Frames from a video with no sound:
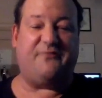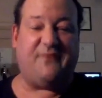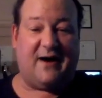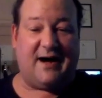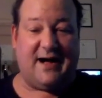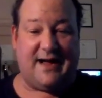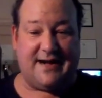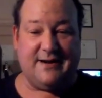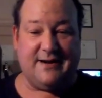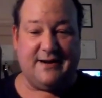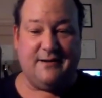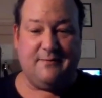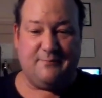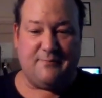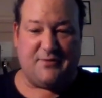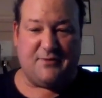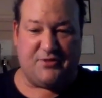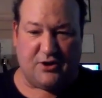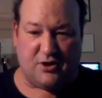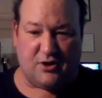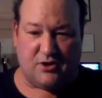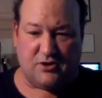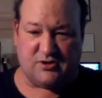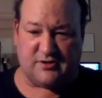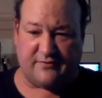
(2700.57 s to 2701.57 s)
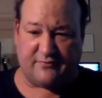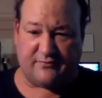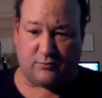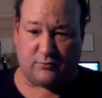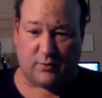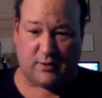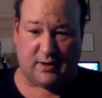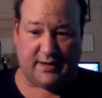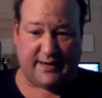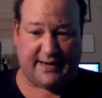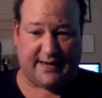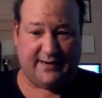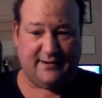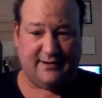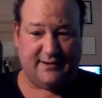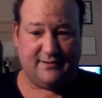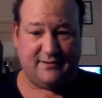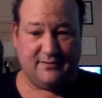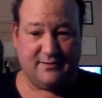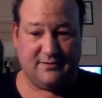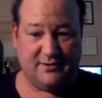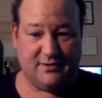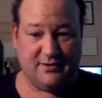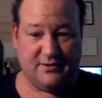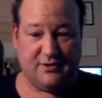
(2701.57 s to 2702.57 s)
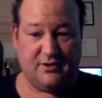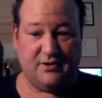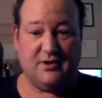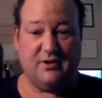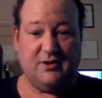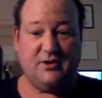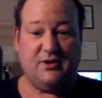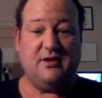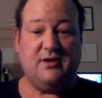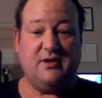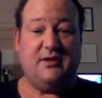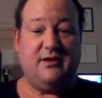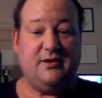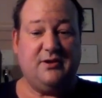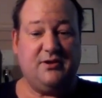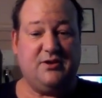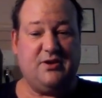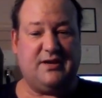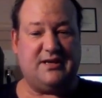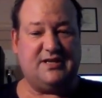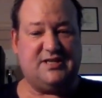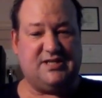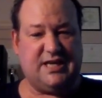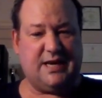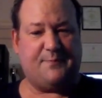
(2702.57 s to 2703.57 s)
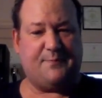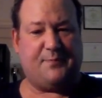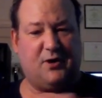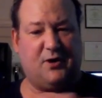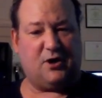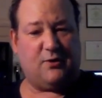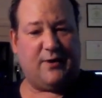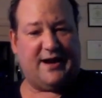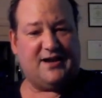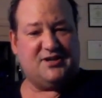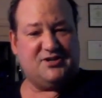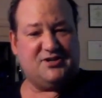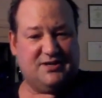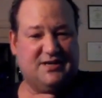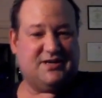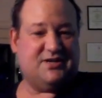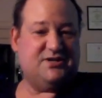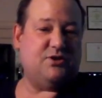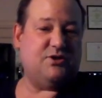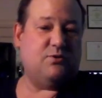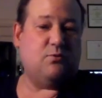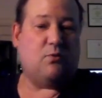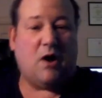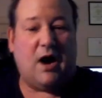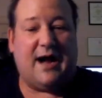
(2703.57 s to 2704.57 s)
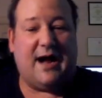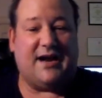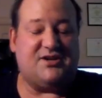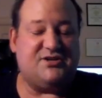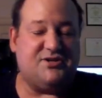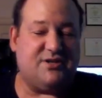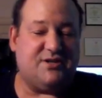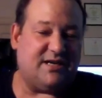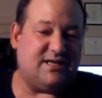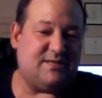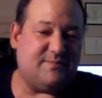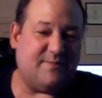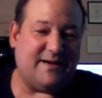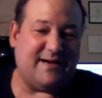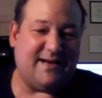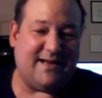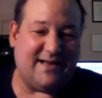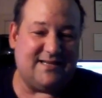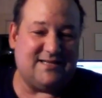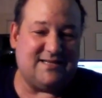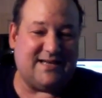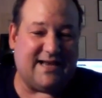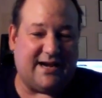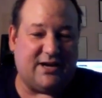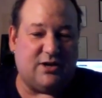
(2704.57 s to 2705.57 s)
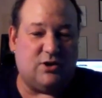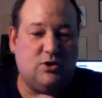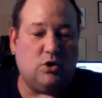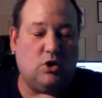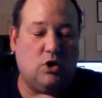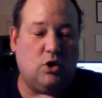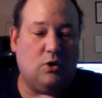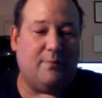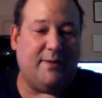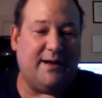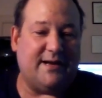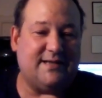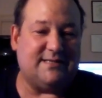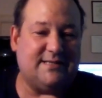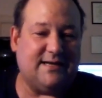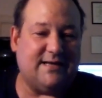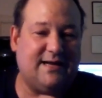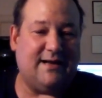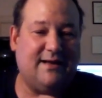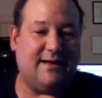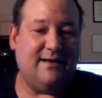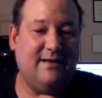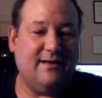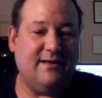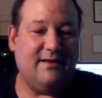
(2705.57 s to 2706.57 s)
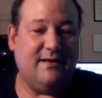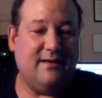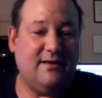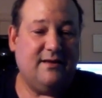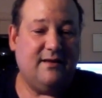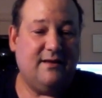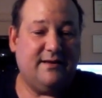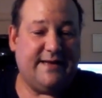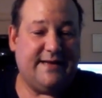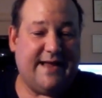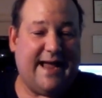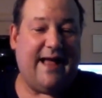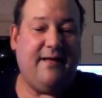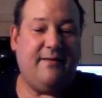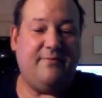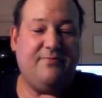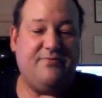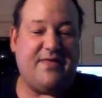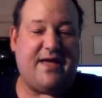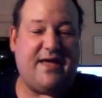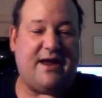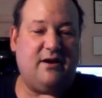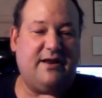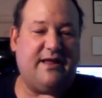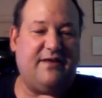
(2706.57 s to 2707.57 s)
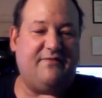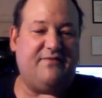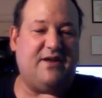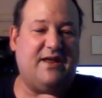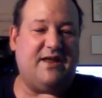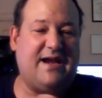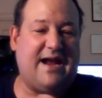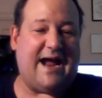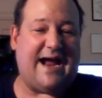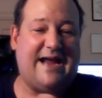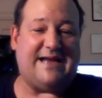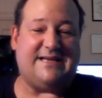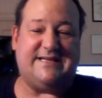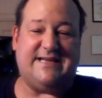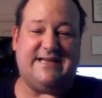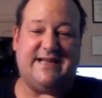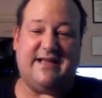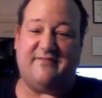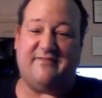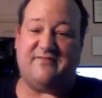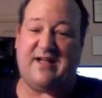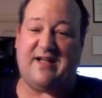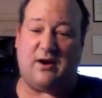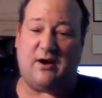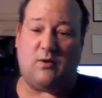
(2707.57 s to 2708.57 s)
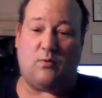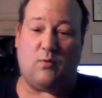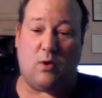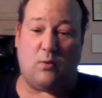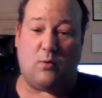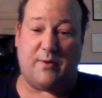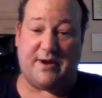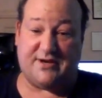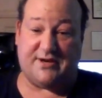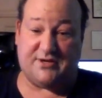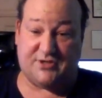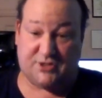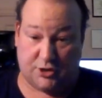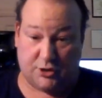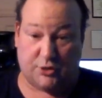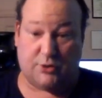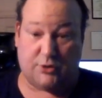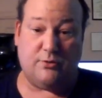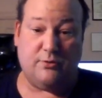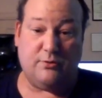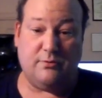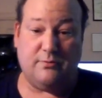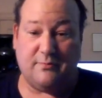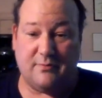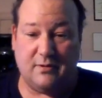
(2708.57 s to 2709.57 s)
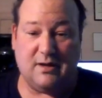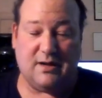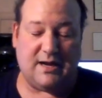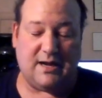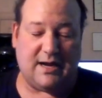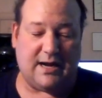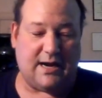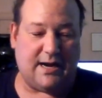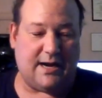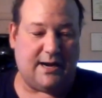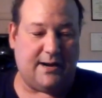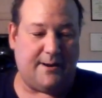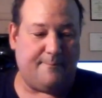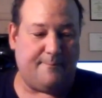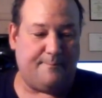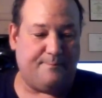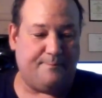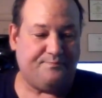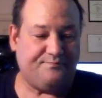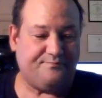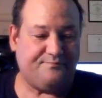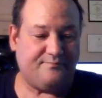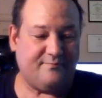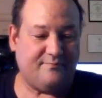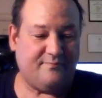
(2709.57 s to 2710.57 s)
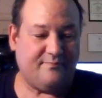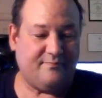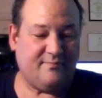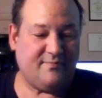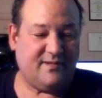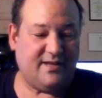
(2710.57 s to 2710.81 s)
all fun, but those have really, you can see a progression as you watch, and it's kind of cool. But yeah, that'll give you an idea of kind of what we do, and